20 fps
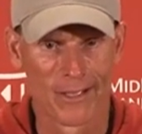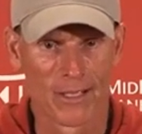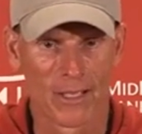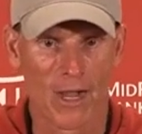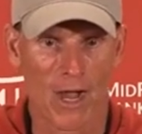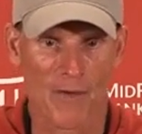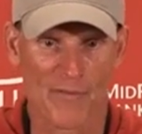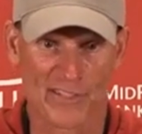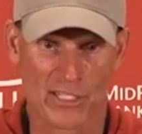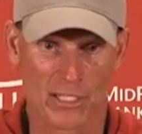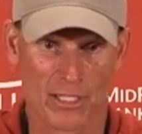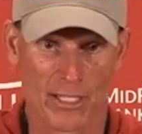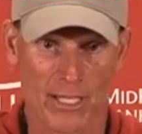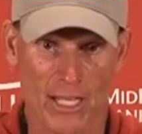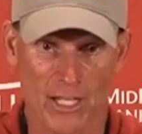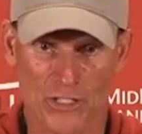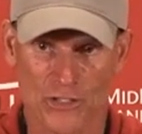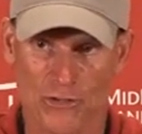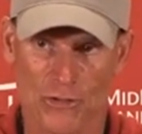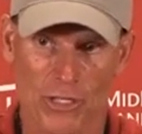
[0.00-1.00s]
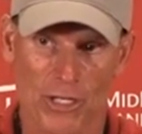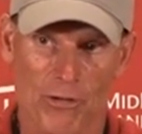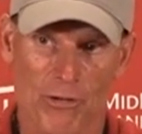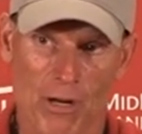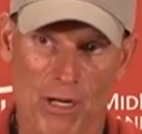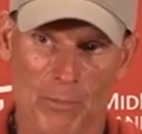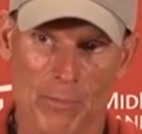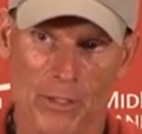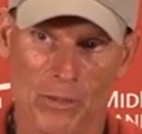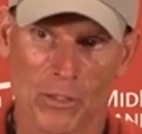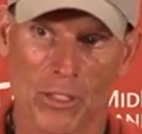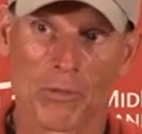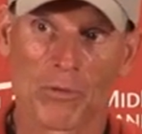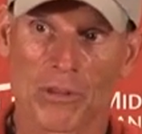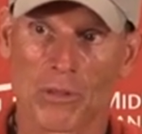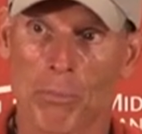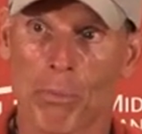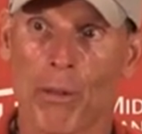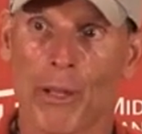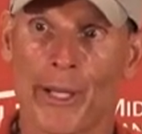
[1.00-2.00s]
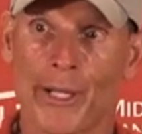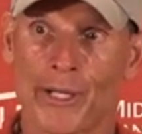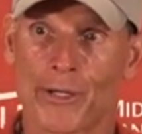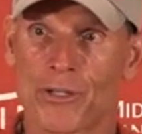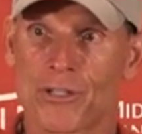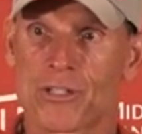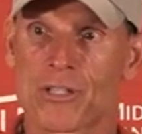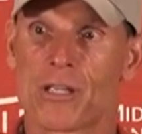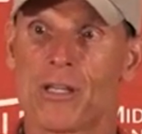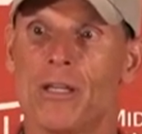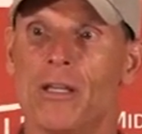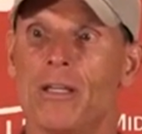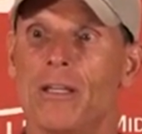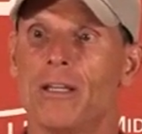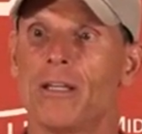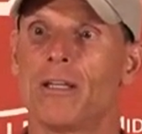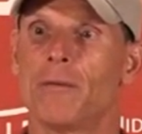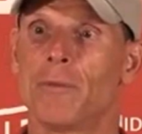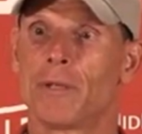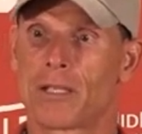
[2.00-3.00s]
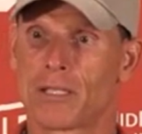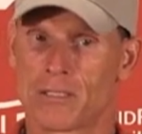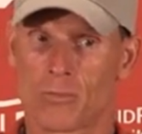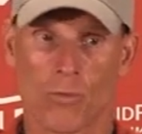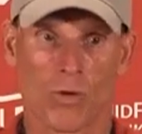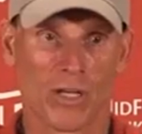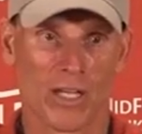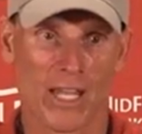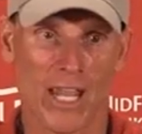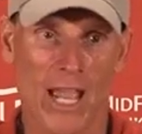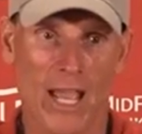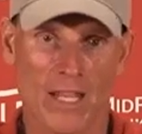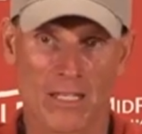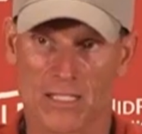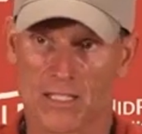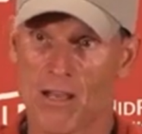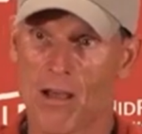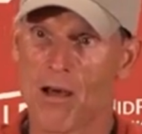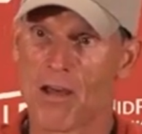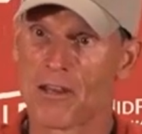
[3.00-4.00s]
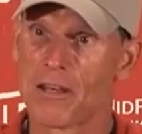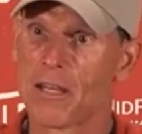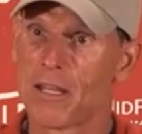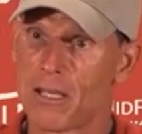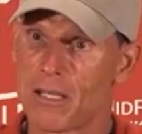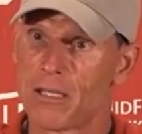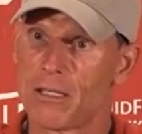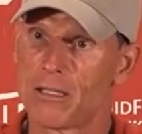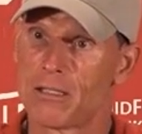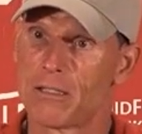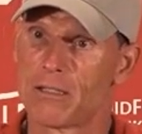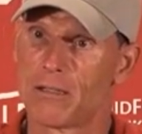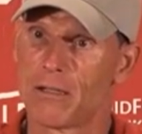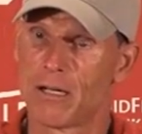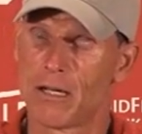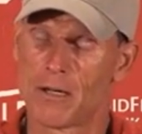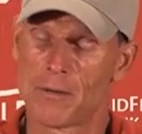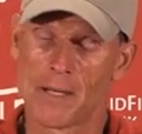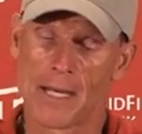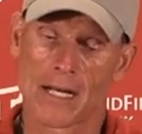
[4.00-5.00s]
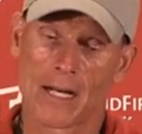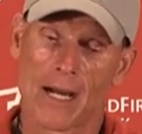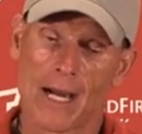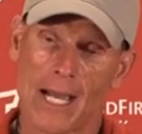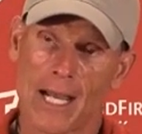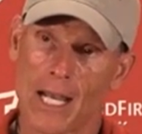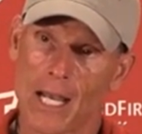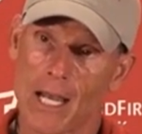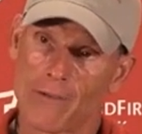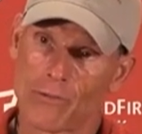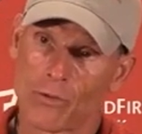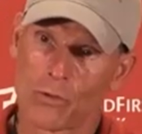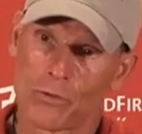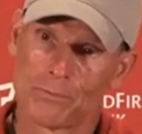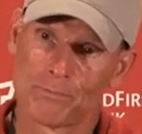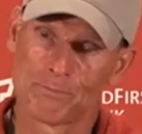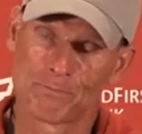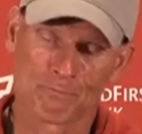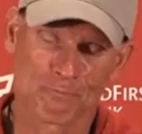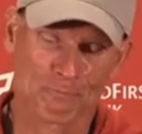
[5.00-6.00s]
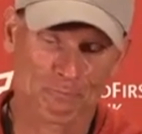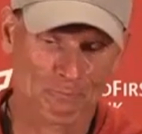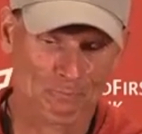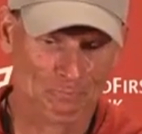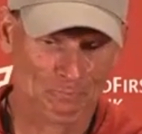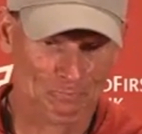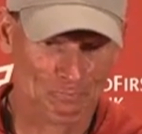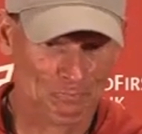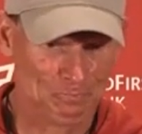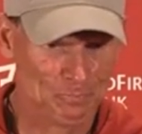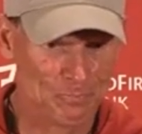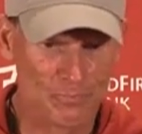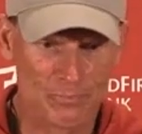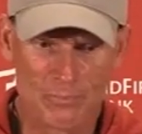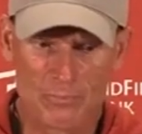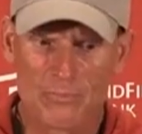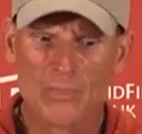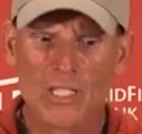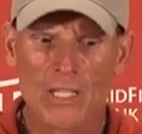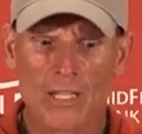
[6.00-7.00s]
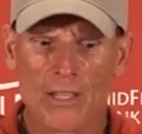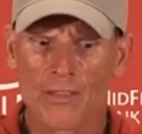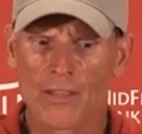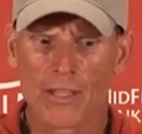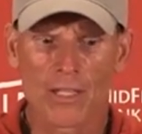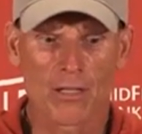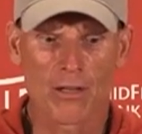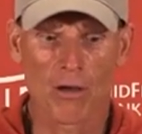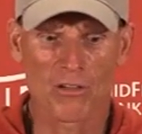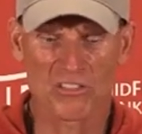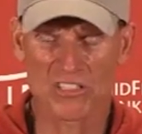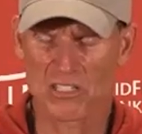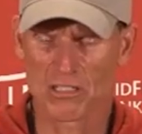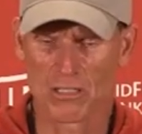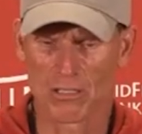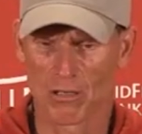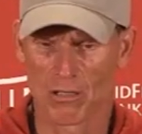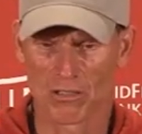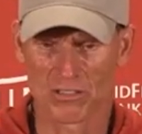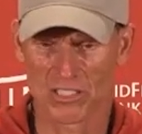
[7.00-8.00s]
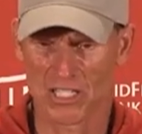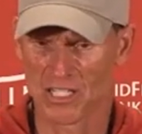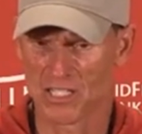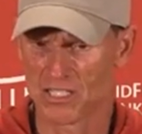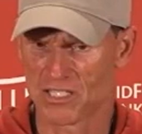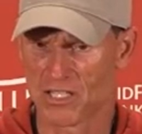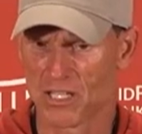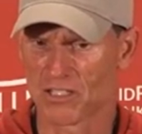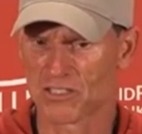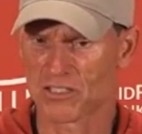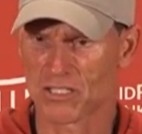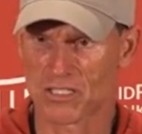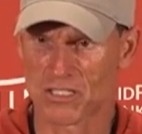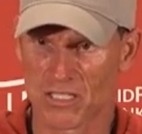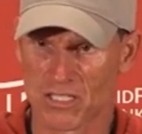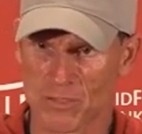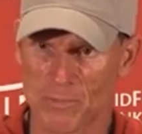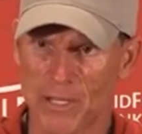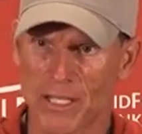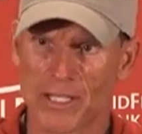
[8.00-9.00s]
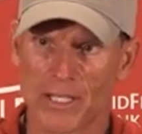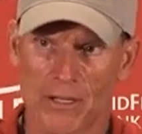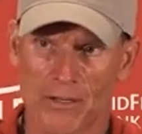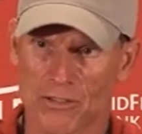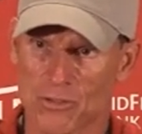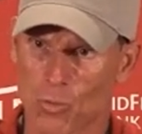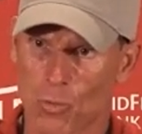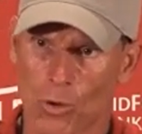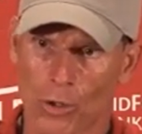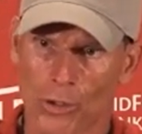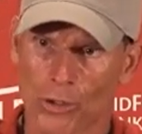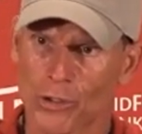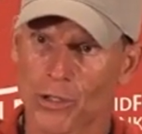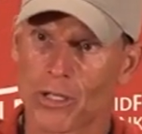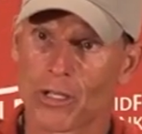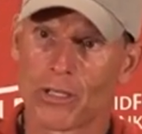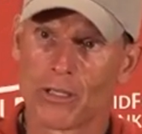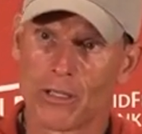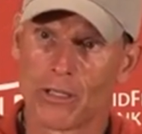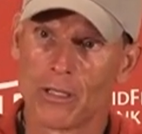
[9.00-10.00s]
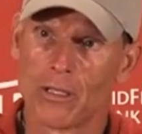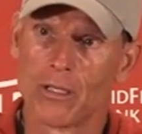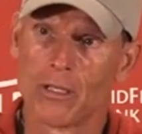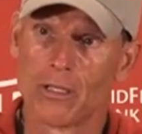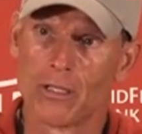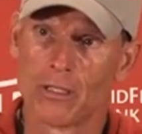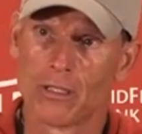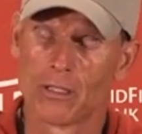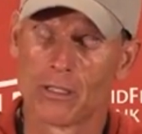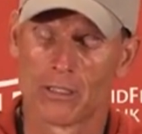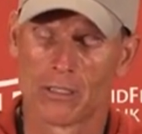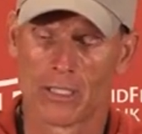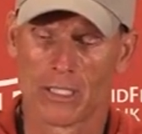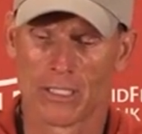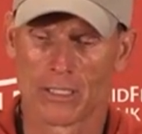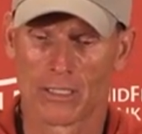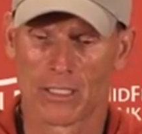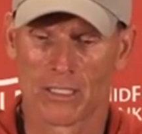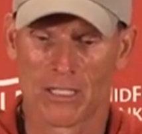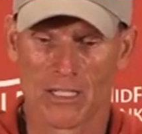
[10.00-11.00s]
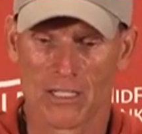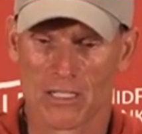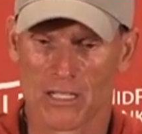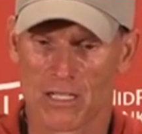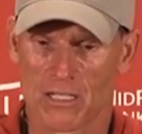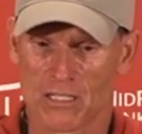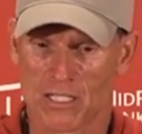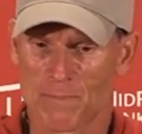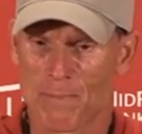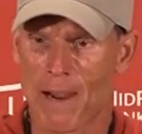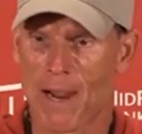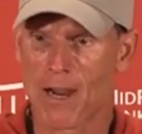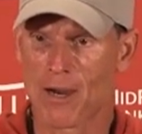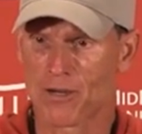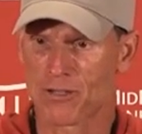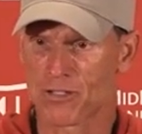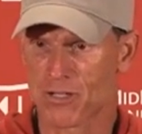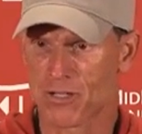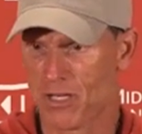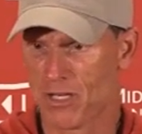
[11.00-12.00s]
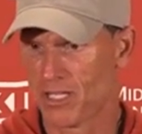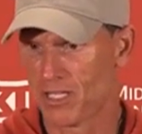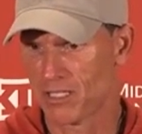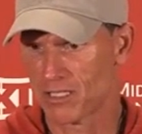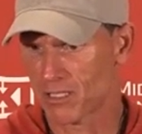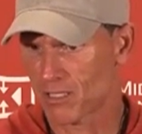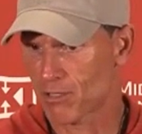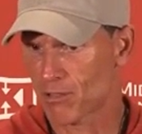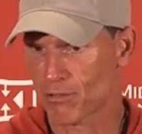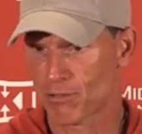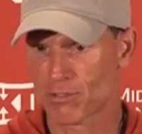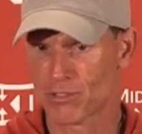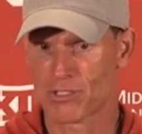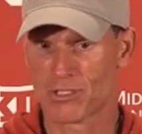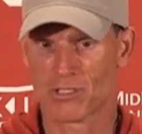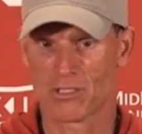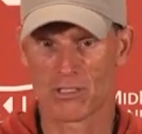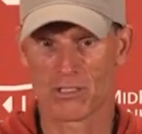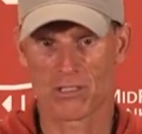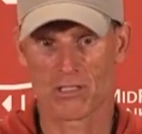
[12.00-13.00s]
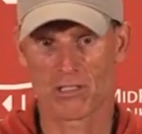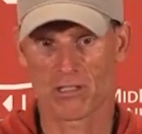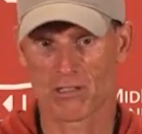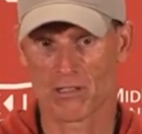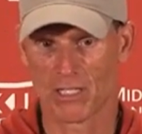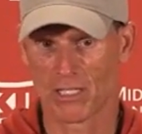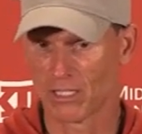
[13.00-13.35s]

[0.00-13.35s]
Obviously, he has street credibility with the players because of what he has done at a high level. And then all he's done since he's been here is work. And he inspires, he encourages, he